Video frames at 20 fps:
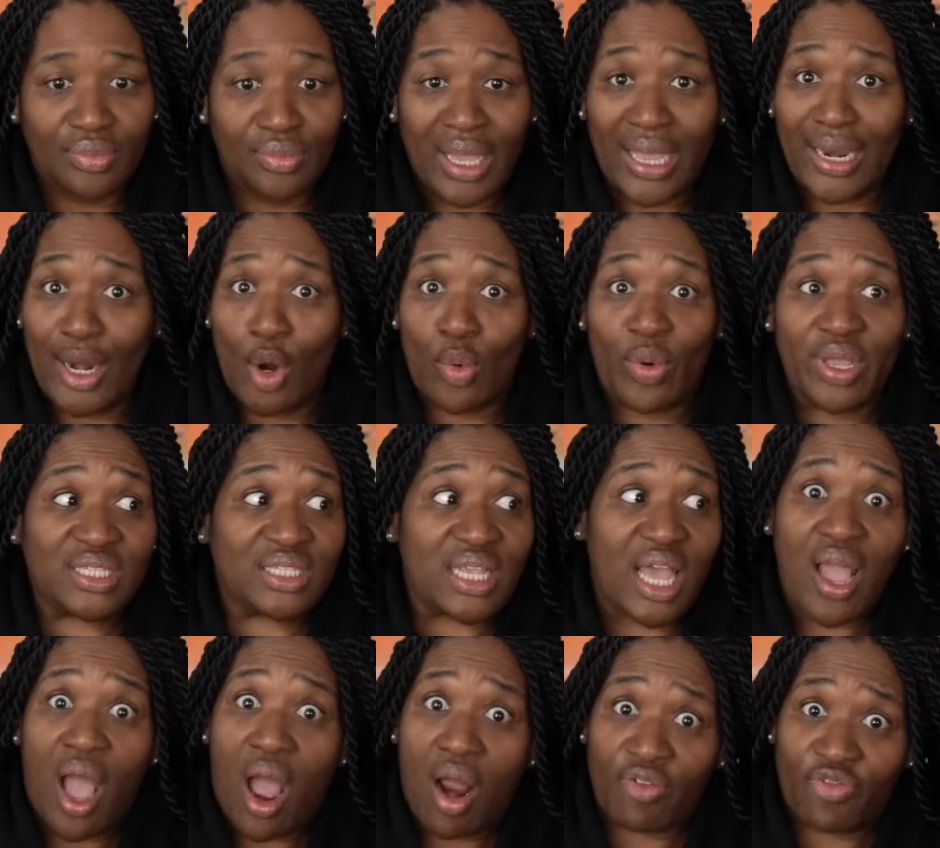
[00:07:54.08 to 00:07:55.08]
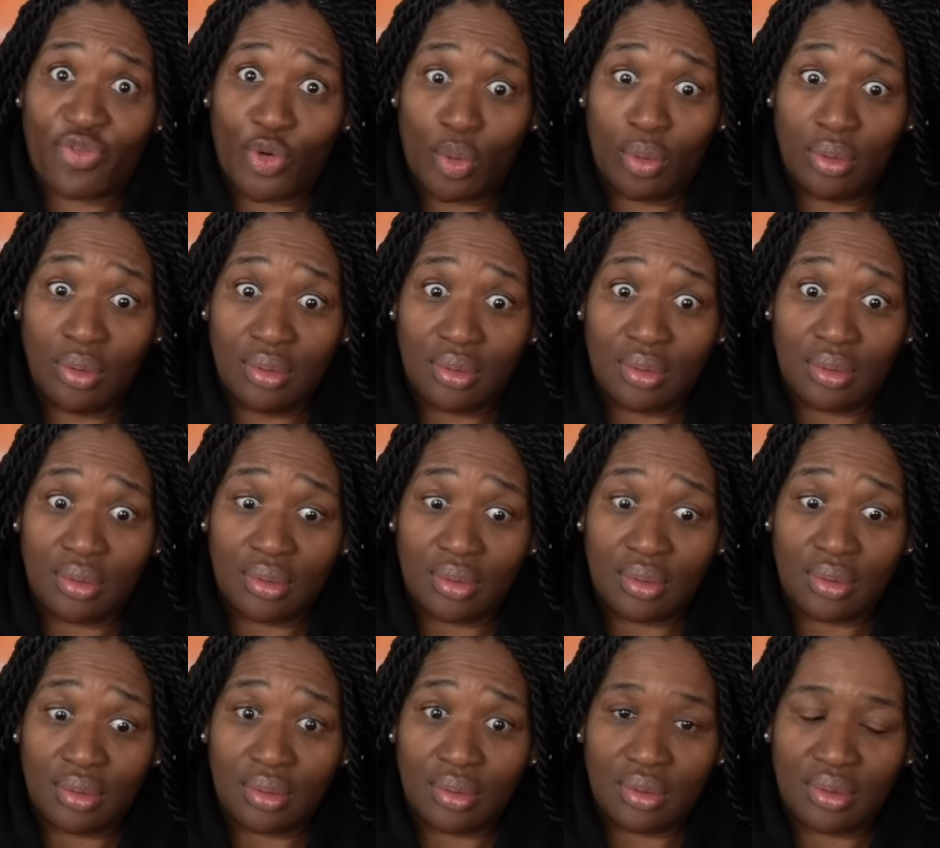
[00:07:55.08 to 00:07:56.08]
I know Rick's like our food. Okay.
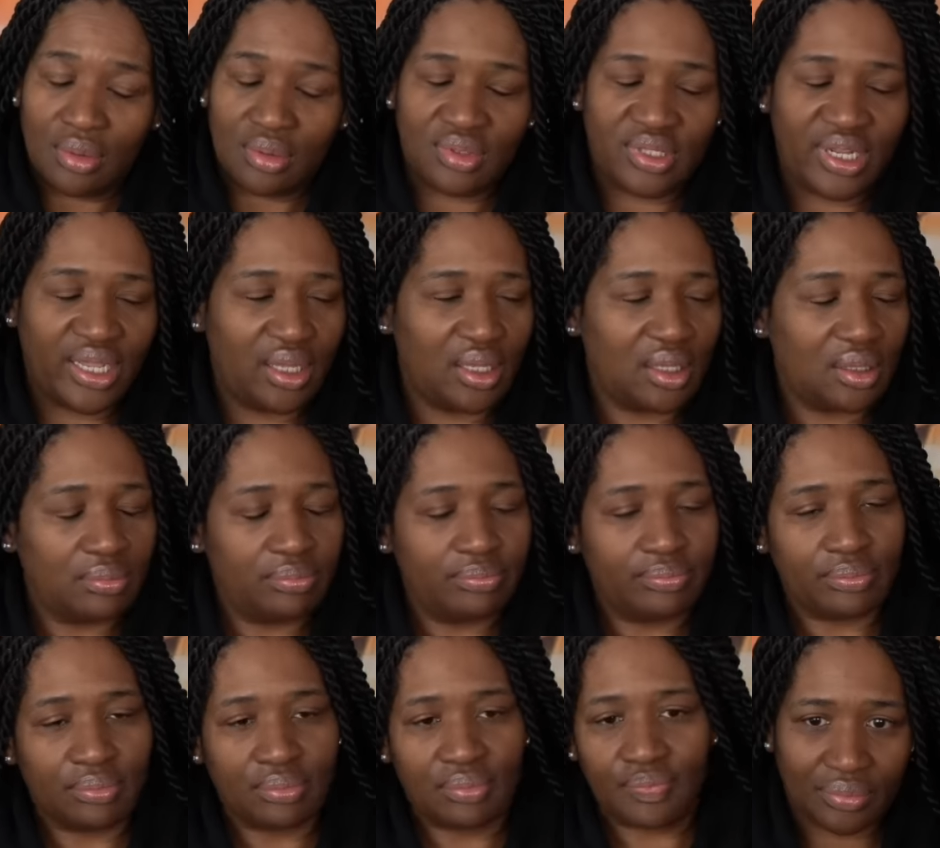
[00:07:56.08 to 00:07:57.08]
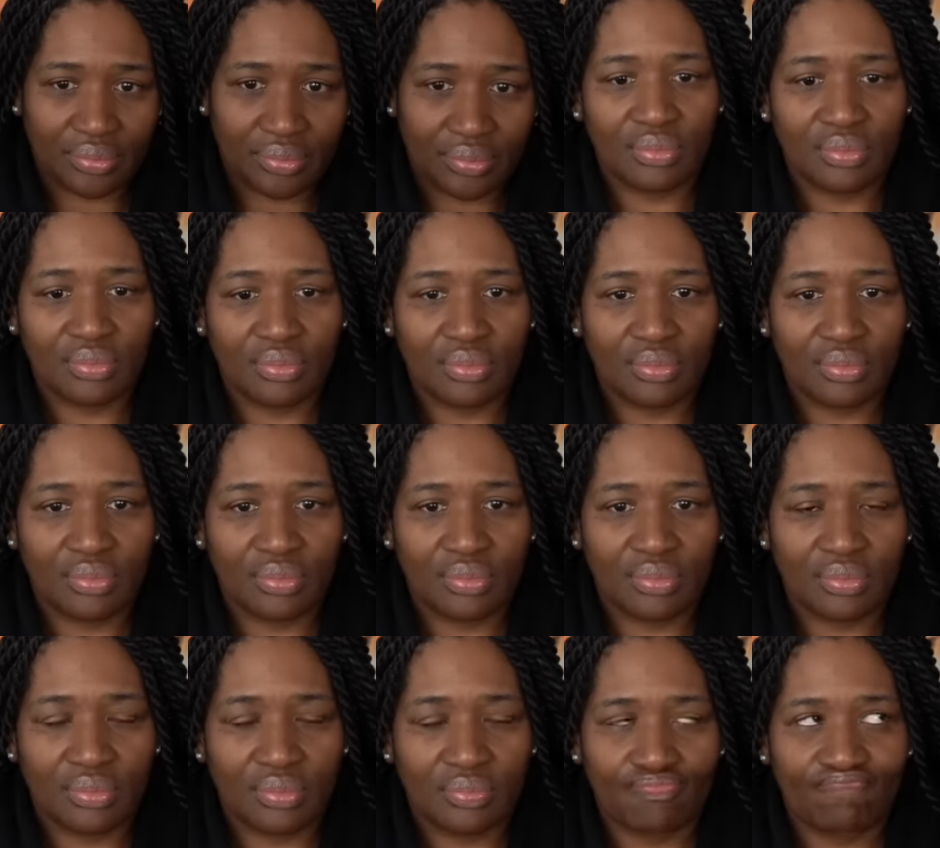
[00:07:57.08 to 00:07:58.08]
Damn.
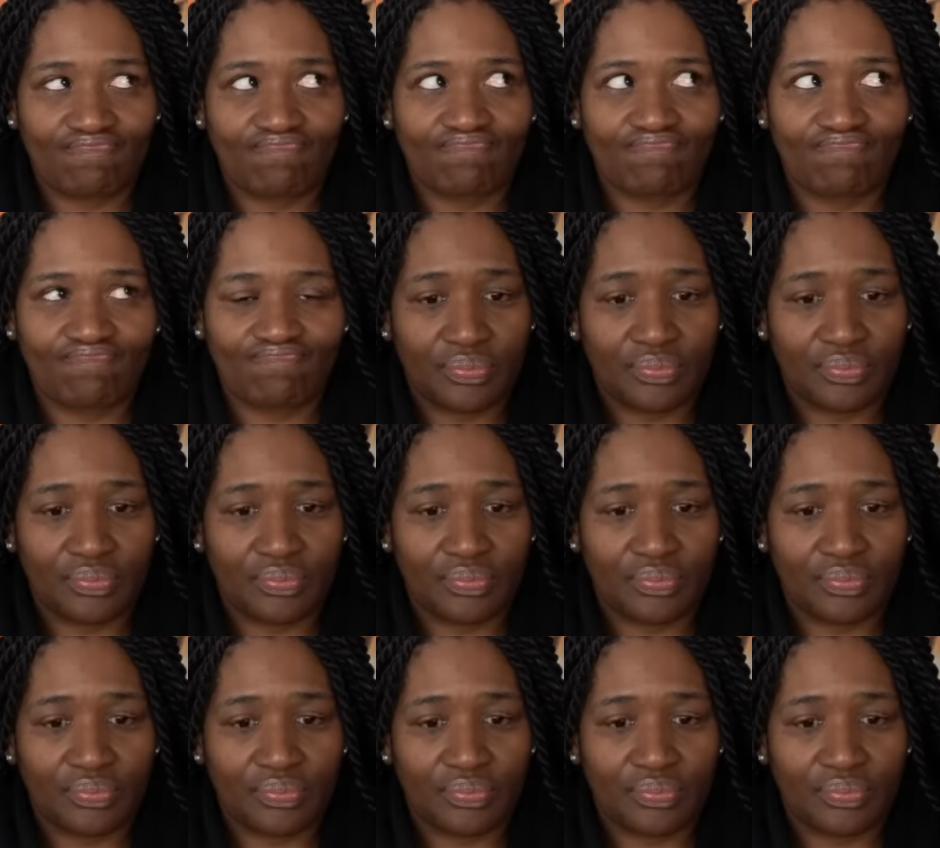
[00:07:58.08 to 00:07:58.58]
We are grateful.